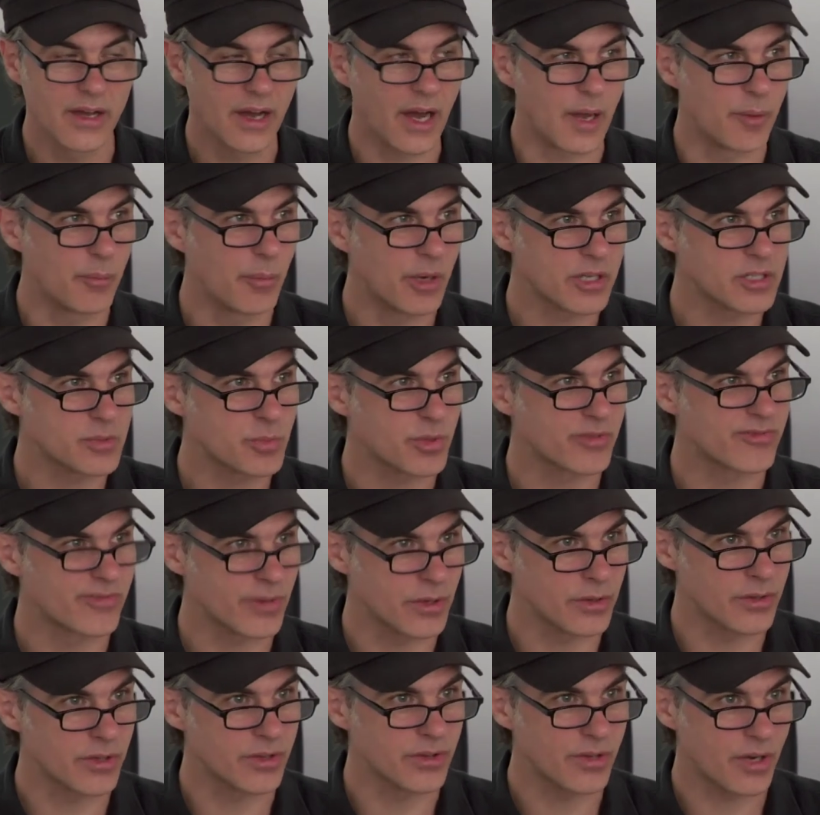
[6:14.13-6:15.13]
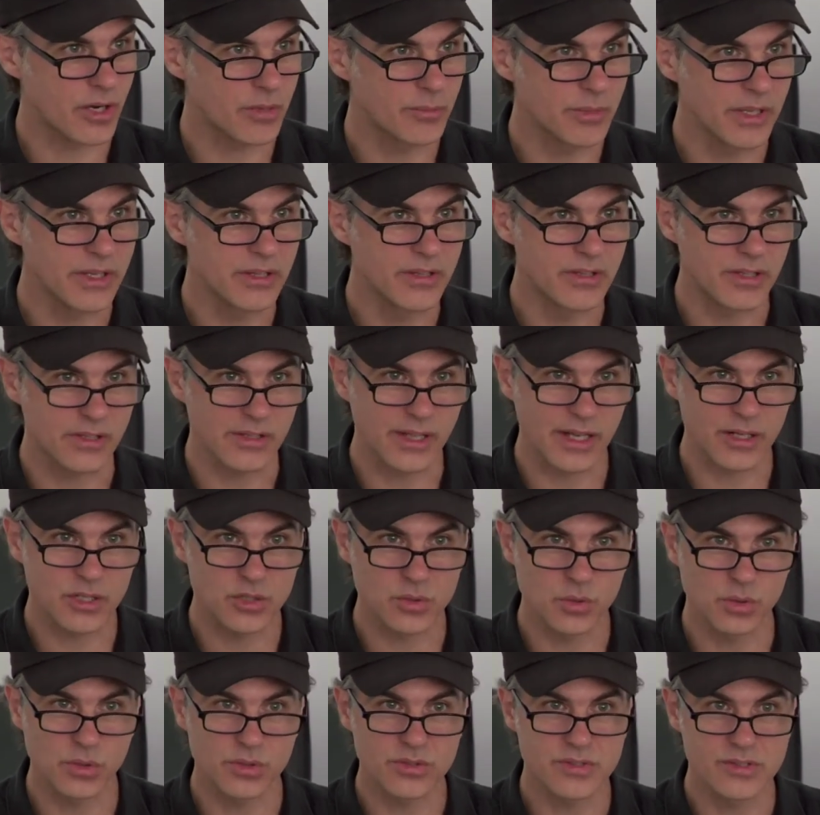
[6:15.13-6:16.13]
I much prefer the term
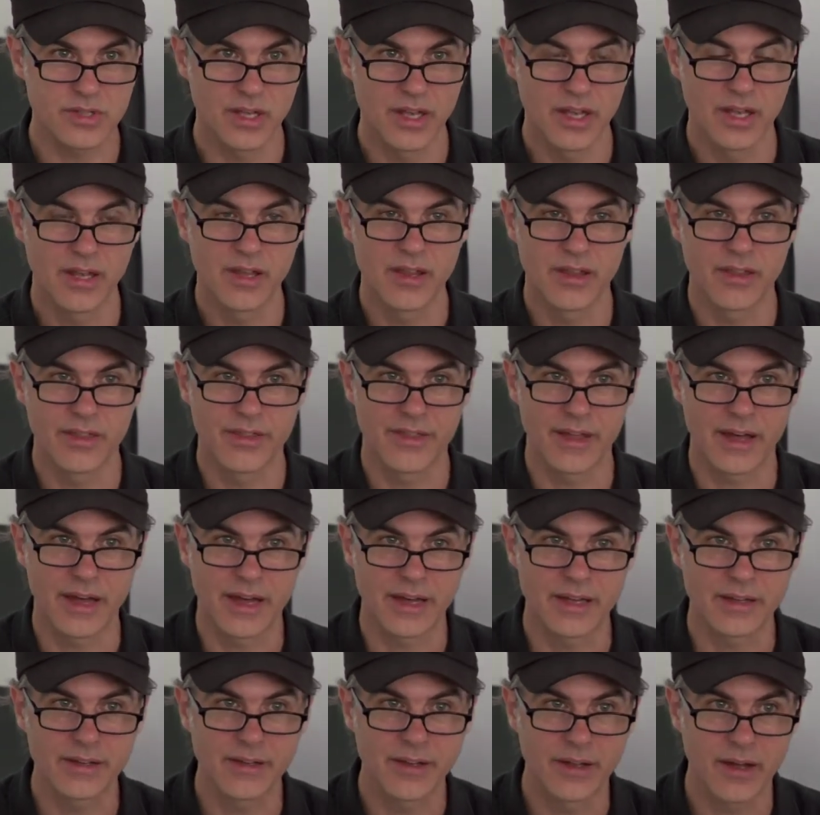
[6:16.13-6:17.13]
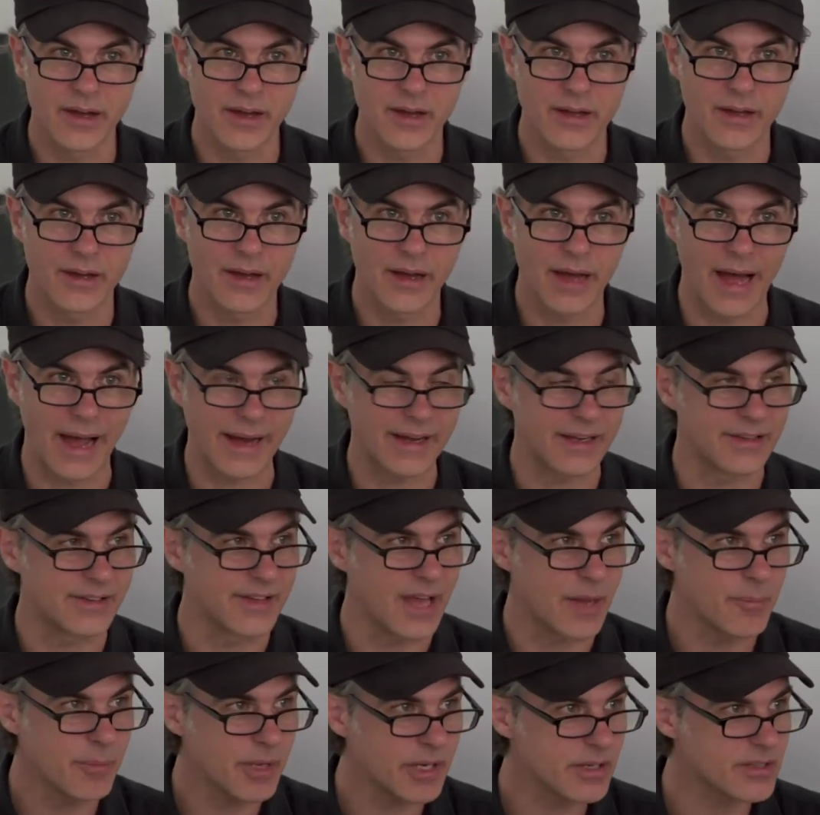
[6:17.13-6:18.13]
intellectuals than
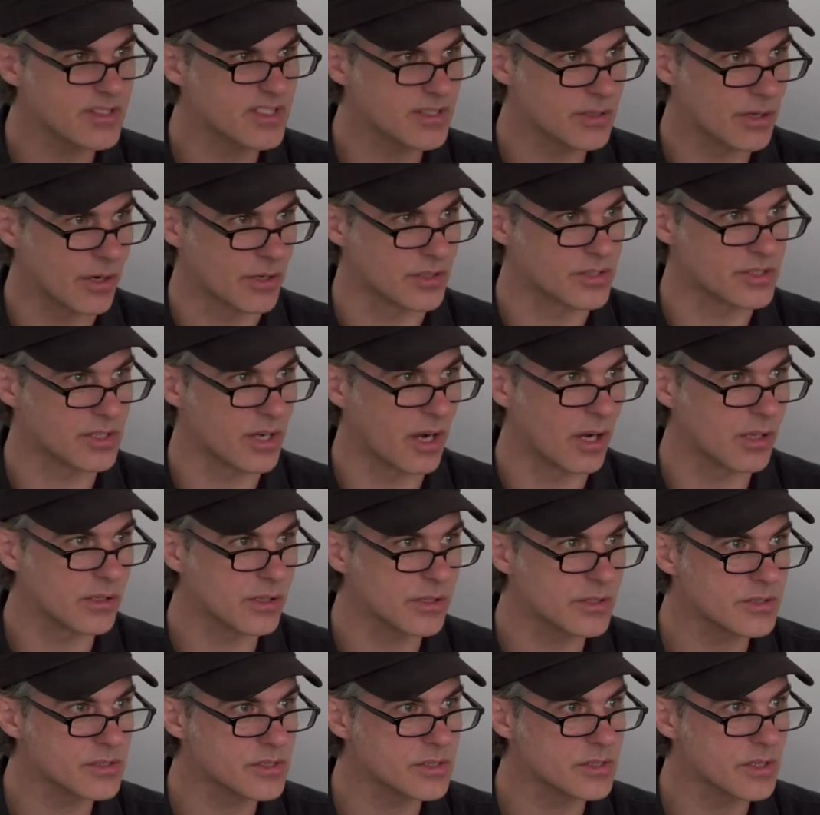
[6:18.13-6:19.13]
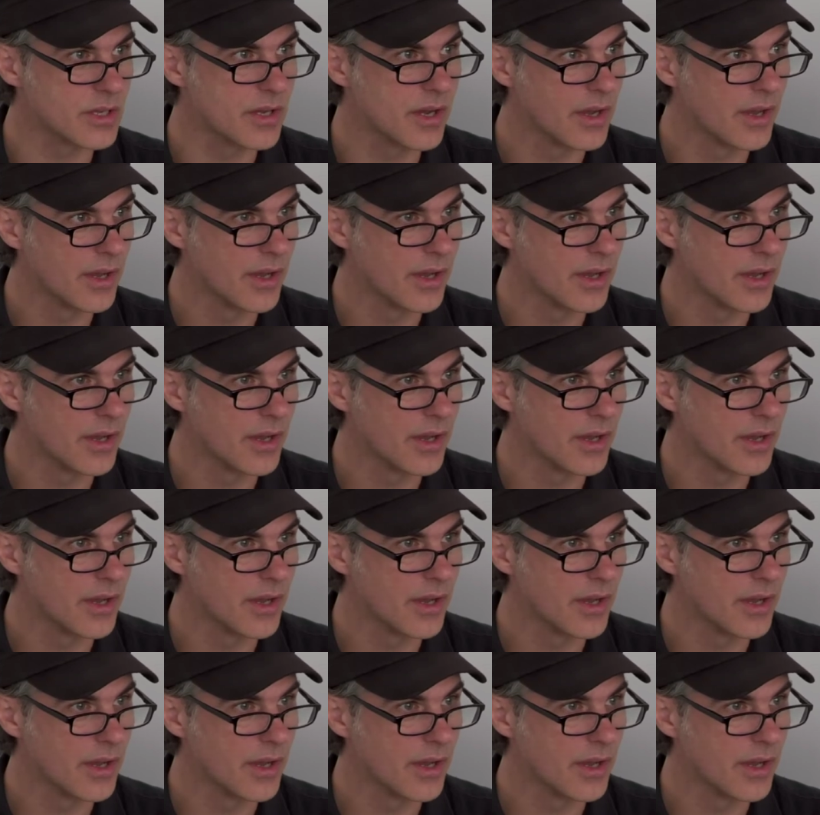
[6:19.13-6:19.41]
academics or scholars.